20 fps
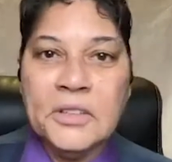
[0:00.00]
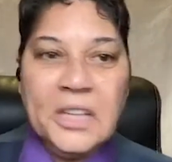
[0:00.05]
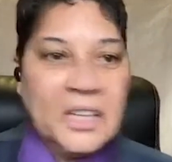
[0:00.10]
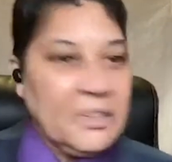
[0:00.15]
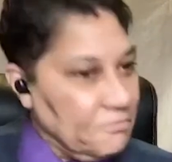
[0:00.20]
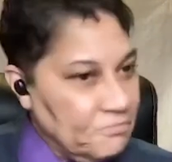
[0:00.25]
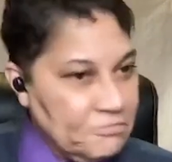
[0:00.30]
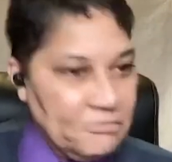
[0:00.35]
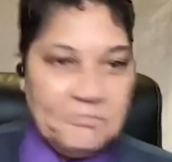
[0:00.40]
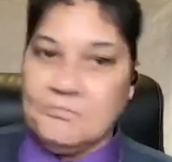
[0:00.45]

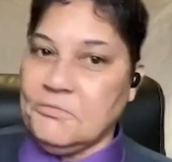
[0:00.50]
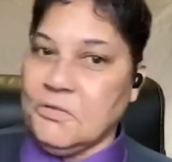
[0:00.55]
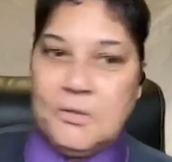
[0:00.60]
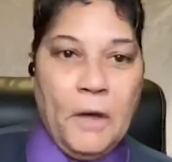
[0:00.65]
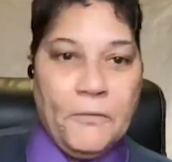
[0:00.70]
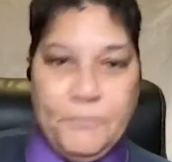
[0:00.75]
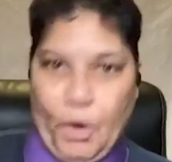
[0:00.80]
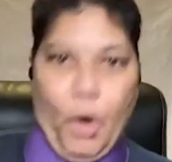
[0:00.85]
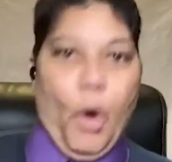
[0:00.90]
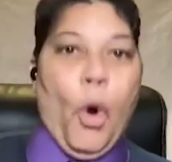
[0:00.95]
Like,
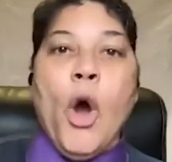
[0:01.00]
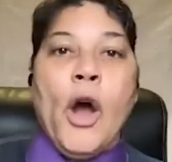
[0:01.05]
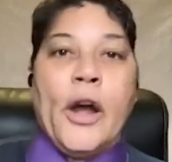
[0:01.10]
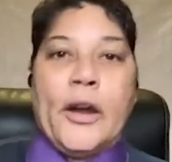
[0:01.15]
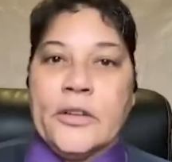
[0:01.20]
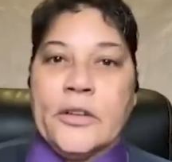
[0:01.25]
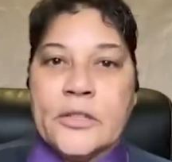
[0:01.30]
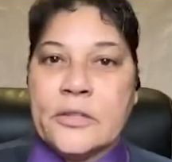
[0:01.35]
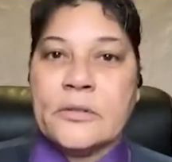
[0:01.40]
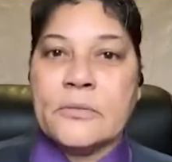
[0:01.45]
of
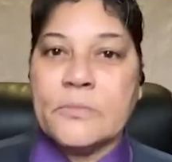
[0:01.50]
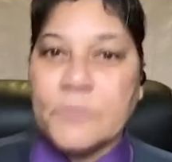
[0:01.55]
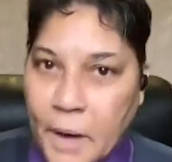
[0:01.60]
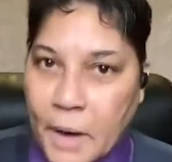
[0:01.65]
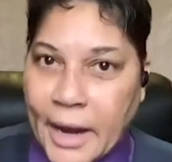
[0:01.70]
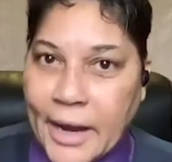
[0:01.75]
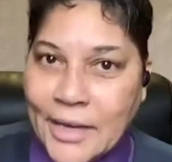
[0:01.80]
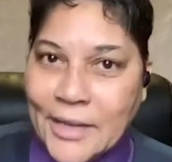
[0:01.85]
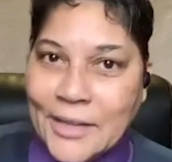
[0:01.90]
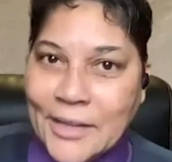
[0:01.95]
course,
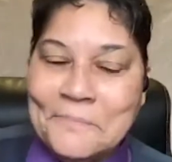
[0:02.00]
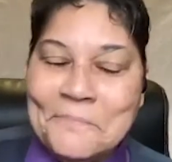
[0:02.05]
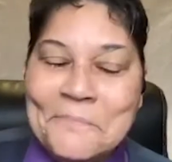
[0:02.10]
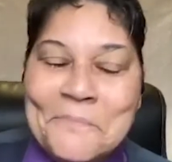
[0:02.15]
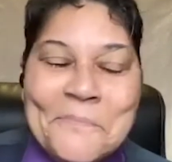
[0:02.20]
right?